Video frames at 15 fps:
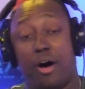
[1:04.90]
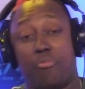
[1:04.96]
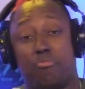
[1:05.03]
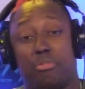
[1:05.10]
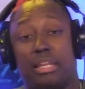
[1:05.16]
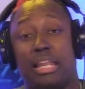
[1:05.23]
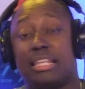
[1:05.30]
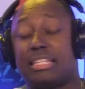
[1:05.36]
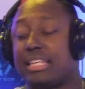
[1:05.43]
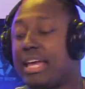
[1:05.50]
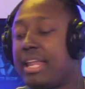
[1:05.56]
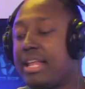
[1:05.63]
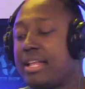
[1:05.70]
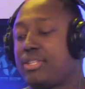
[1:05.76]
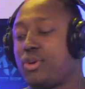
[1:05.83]
let's
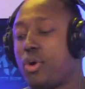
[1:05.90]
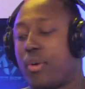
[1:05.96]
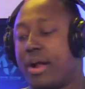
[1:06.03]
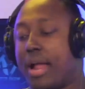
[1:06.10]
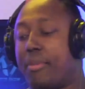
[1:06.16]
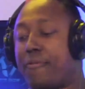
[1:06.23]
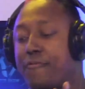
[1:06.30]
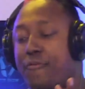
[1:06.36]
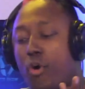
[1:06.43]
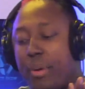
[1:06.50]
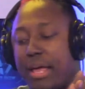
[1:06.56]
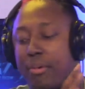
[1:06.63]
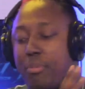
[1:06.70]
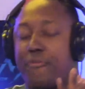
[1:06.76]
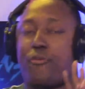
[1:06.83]
get into it right now. Before
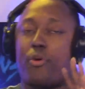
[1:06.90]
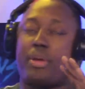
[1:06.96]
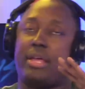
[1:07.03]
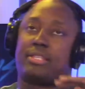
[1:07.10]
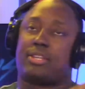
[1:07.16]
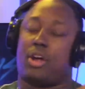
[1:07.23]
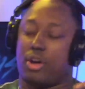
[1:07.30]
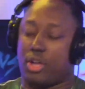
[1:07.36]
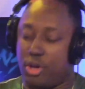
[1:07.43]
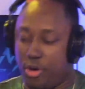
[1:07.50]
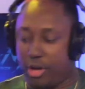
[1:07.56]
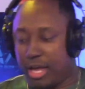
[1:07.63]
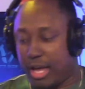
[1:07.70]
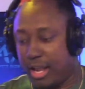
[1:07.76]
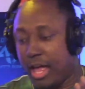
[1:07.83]
we start
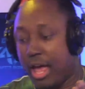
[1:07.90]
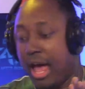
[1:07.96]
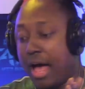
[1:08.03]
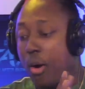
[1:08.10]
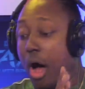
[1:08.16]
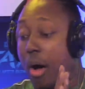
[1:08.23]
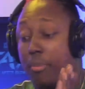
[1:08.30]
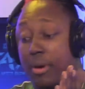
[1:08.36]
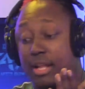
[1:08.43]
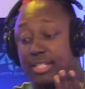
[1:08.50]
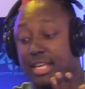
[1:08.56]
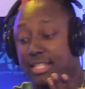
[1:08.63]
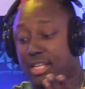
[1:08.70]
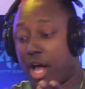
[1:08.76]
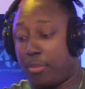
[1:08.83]
cooking, I'm gonna
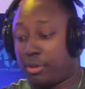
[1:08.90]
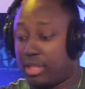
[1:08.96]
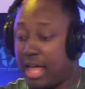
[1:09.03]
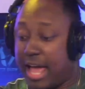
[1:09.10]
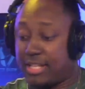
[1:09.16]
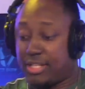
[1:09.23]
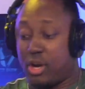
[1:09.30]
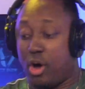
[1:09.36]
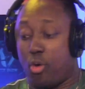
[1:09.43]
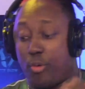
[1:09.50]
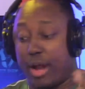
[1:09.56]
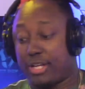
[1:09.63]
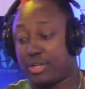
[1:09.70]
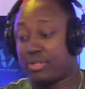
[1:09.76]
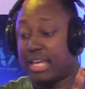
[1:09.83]
tease a couple things. You know,
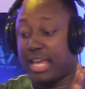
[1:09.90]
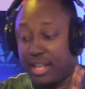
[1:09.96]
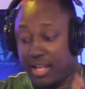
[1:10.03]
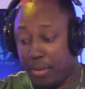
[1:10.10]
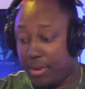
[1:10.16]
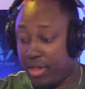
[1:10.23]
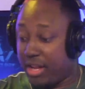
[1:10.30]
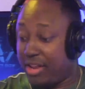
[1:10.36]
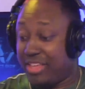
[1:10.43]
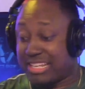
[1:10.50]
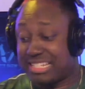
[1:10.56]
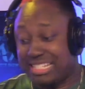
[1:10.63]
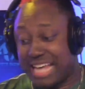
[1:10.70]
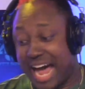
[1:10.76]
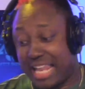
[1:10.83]
Rachel's healing ability, the
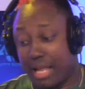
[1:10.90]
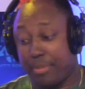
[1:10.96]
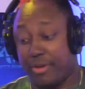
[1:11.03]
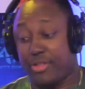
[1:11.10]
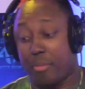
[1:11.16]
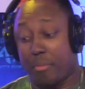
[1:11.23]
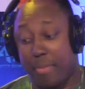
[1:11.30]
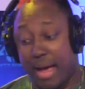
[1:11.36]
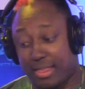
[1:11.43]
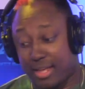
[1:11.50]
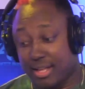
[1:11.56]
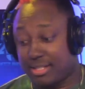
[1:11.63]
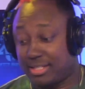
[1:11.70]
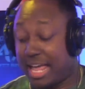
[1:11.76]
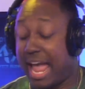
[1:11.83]
asylum, and their
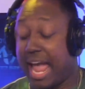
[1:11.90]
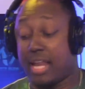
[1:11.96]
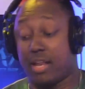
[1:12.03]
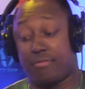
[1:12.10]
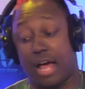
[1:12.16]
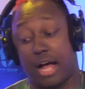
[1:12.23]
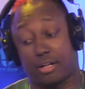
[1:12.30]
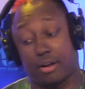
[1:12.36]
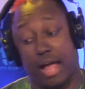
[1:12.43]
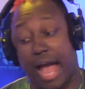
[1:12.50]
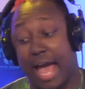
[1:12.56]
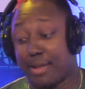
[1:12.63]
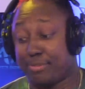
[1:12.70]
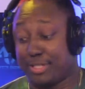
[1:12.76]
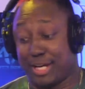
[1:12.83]
methods. The end of Dr.
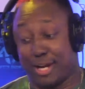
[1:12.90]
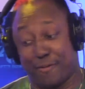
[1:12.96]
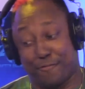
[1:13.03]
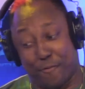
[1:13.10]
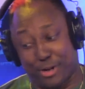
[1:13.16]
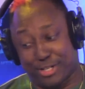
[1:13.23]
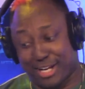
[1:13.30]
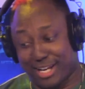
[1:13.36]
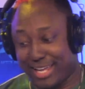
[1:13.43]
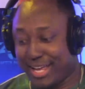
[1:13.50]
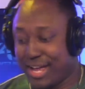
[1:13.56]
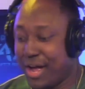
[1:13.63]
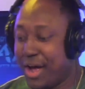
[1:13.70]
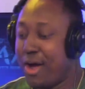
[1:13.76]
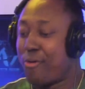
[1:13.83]
Adamson.
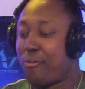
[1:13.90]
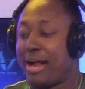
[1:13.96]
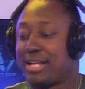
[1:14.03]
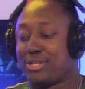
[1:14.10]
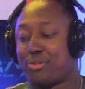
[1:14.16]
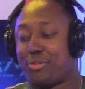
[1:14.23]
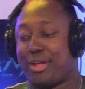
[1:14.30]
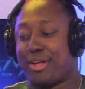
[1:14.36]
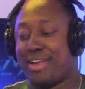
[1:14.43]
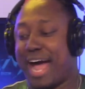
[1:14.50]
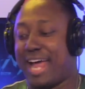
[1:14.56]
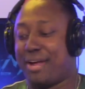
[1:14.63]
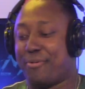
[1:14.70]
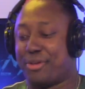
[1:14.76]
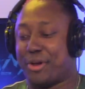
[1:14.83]
Unfortunately, Rachel
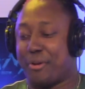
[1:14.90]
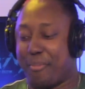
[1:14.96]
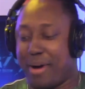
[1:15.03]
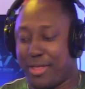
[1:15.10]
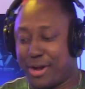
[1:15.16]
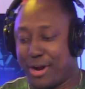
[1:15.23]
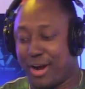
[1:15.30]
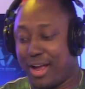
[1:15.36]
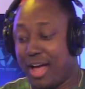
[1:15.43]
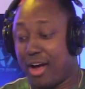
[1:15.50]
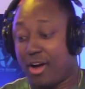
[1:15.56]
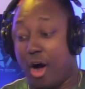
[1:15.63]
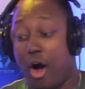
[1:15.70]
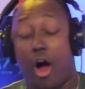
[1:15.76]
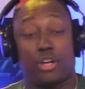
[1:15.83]
reuniting with her mother.
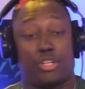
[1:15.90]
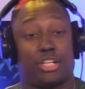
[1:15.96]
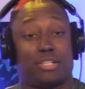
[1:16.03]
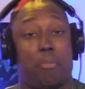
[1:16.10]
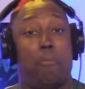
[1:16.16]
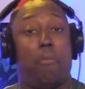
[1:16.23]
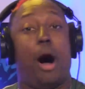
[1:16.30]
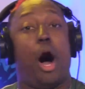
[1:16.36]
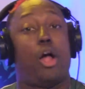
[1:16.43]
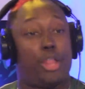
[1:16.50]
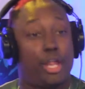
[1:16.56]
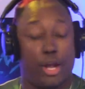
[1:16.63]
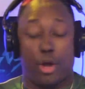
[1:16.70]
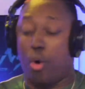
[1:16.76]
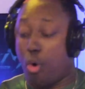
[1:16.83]
Gar just
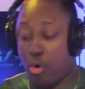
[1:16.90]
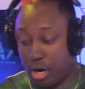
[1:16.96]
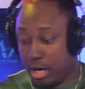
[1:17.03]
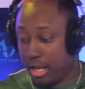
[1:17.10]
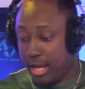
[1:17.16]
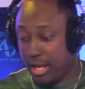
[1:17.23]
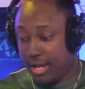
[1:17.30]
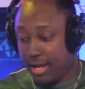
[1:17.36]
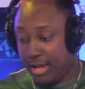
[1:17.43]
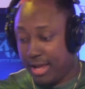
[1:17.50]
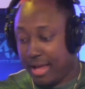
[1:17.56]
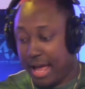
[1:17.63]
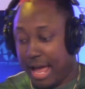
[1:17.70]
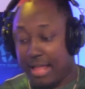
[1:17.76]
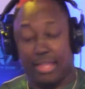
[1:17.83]
mauling an orderly,
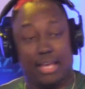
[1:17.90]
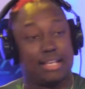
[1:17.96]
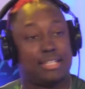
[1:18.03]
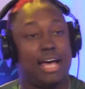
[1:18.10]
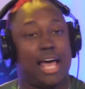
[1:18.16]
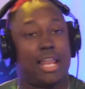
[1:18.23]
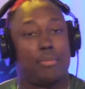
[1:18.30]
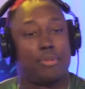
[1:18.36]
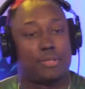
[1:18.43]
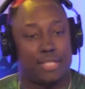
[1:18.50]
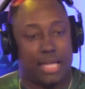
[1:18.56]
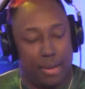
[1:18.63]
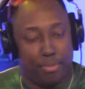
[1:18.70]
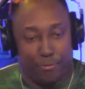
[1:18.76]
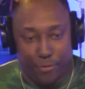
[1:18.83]
and the asylum
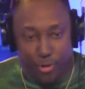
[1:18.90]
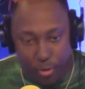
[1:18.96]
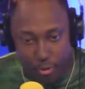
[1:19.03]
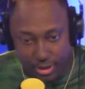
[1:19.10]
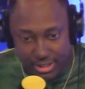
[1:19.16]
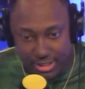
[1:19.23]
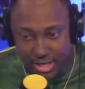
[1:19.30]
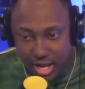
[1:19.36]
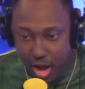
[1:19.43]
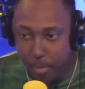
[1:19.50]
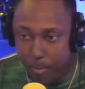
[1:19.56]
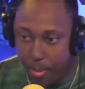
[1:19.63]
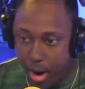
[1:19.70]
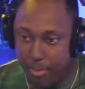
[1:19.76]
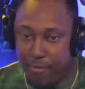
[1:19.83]
escape, of course.
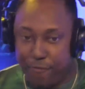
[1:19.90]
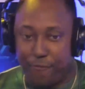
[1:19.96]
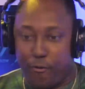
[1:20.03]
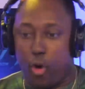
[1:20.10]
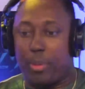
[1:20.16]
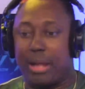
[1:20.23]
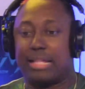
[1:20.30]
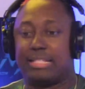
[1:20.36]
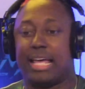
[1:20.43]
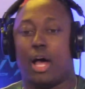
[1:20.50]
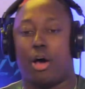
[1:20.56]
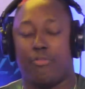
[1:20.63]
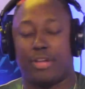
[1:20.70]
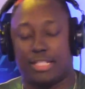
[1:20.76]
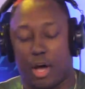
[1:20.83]
But before we
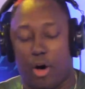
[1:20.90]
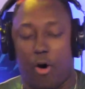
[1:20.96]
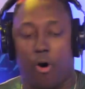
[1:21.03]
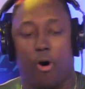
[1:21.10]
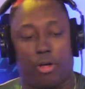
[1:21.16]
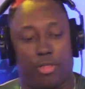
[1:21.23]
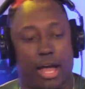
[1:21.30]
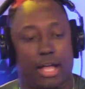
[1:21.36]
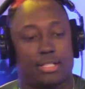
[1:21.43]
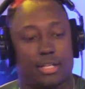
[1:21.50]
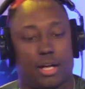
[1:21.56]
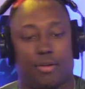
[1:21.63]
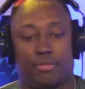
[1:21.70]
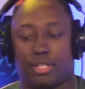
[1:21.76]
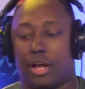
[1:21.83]
delve into all that
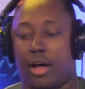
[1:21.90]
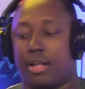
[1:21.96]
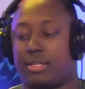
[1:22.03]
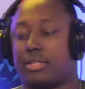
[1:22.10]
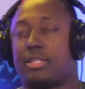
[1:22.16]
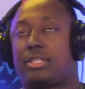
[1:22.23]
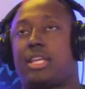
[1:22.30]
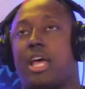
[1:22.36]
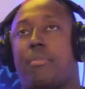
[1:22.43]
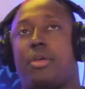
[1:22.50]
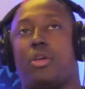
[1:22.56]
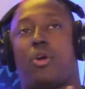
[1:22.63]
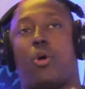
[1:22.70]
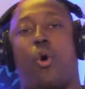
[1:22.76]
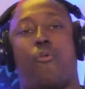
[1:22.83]
stuff, Chance, tell me
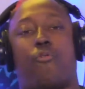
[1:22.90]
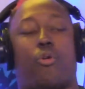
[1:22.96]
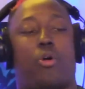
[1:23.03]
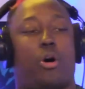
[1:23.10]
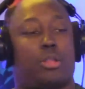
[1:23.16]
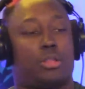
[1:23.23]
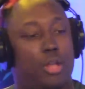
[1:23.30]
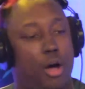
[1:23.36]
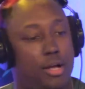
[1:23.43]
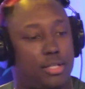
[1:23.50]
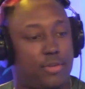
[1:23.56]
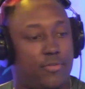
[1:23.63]
your overall thoughts of